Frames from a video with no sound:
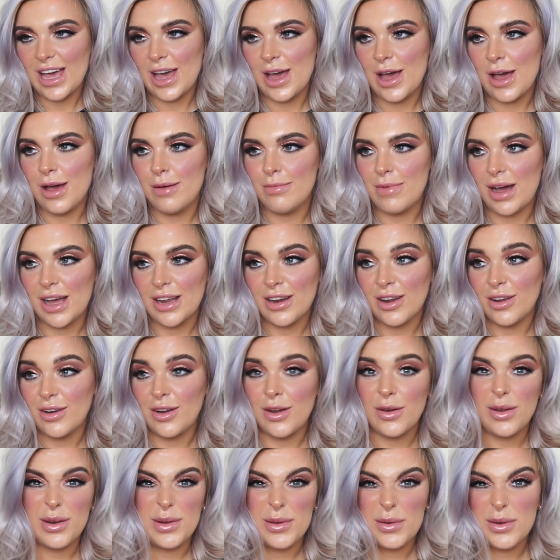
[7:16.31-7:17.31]
I don't
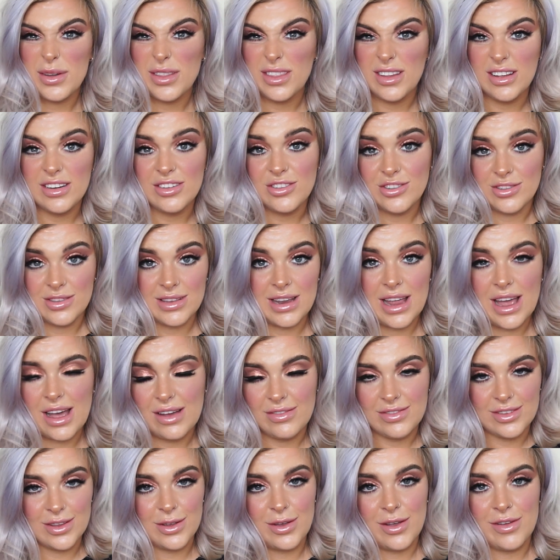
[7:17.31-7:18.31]
know anyone that doesn't
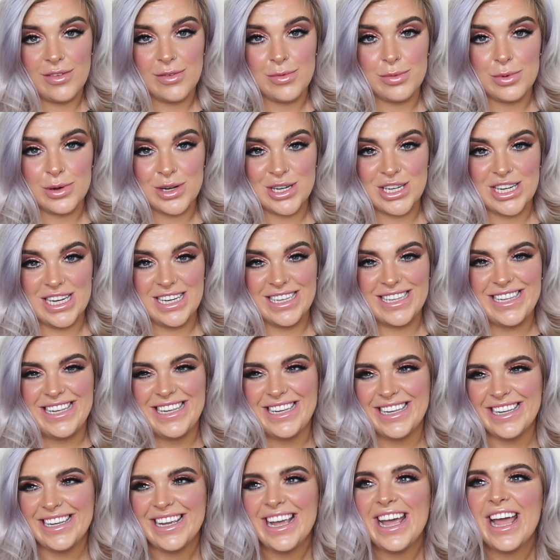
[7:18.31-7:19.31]
have Zoeva
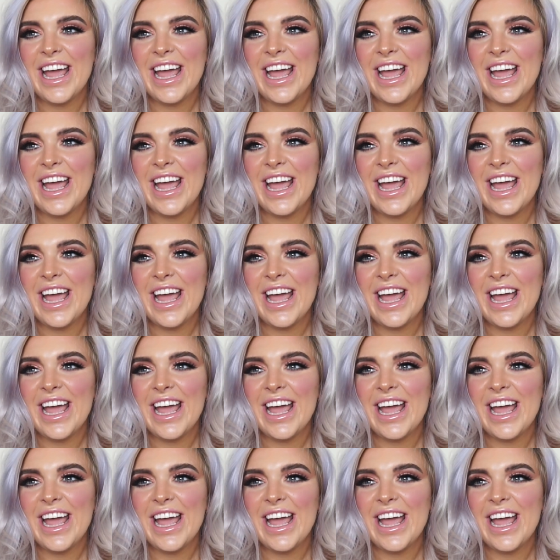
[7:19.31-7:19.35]
brushes.